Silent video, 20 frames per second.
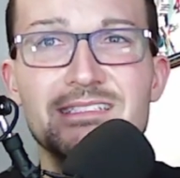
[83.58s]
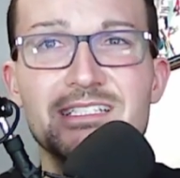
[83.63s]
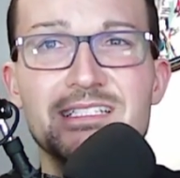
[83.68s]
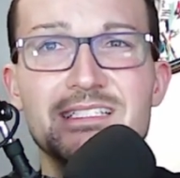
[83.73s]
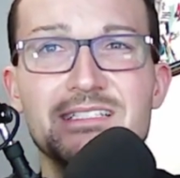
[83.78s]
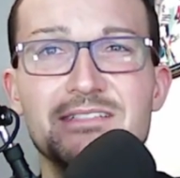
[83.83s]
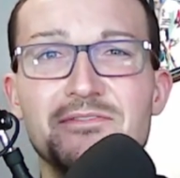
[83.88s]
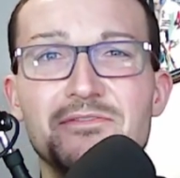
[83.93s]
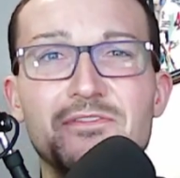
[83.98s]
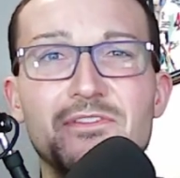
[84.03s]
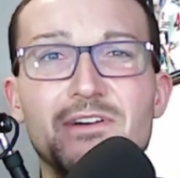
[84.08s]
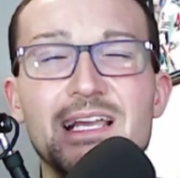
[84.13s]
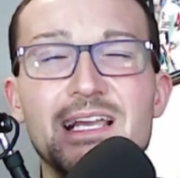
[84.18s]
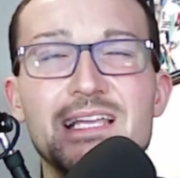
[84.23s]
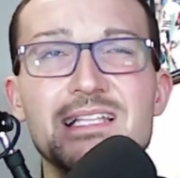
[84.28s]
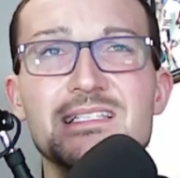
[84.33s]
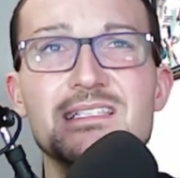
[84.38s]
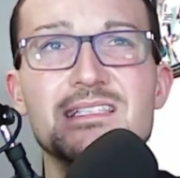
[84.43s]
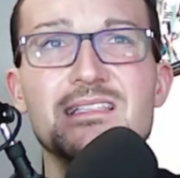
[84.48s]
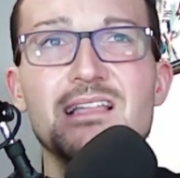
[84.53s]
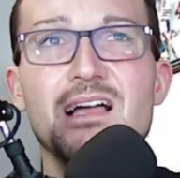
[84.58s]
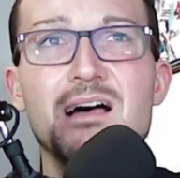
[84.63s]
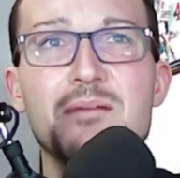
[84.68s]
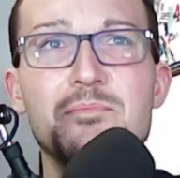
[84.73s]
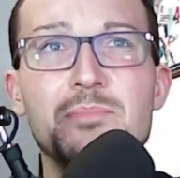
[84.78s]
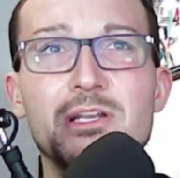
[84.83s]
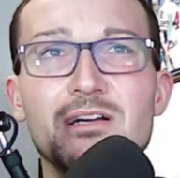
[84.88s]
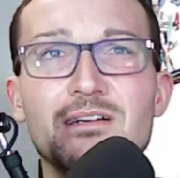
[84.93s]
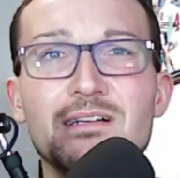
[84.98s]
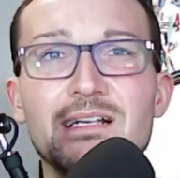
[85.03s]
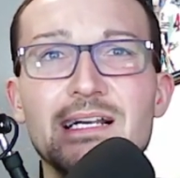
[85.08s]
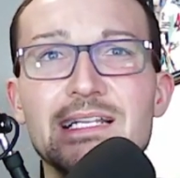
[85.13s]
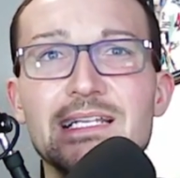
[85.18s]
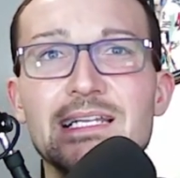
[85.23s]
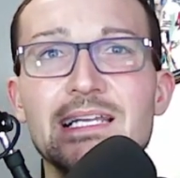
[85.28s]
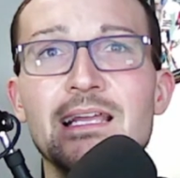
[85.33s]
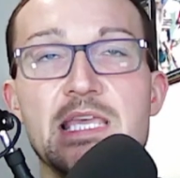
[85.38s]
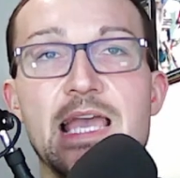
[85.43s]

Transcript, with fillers: just fucking stop it already.